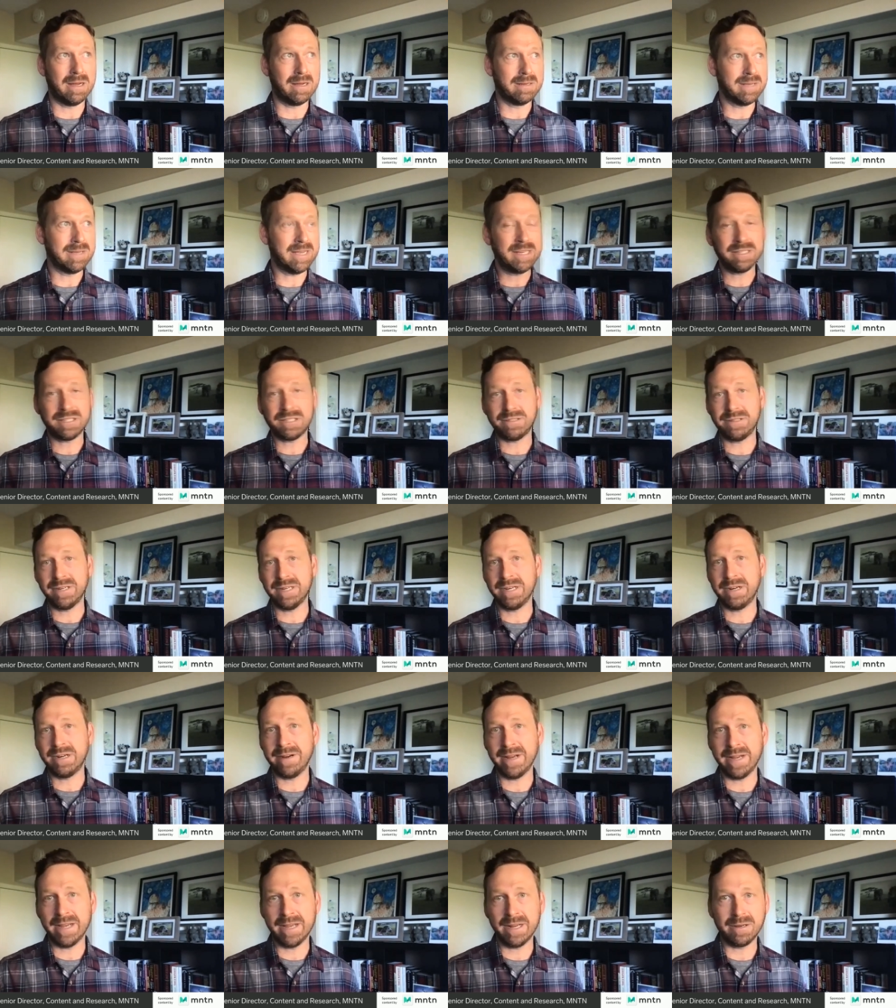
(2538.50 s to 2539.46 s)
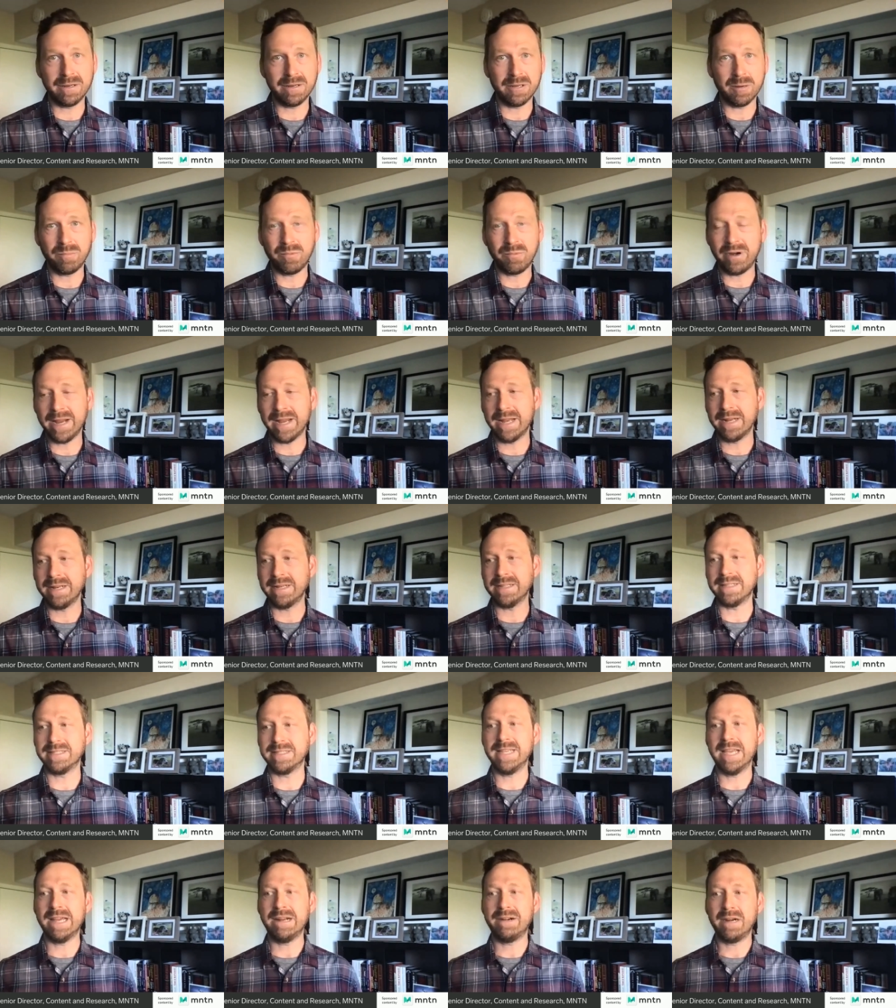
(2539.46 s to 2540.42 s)
industry you're in, your brand, et
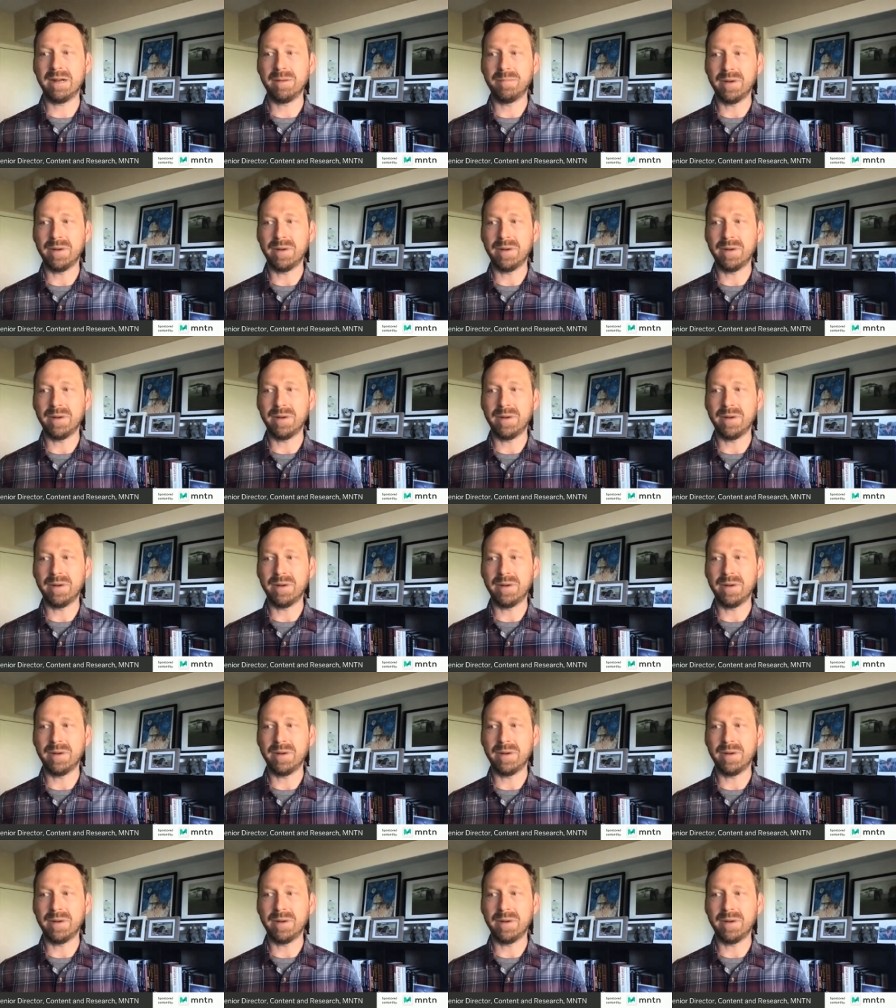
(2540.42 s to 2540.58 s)
cetera.